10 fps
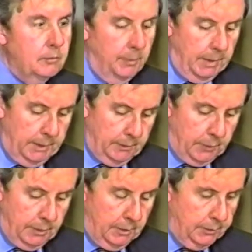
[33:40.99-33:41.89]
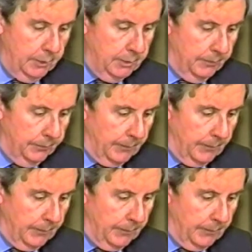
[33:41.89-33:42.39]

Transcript: from many different countries,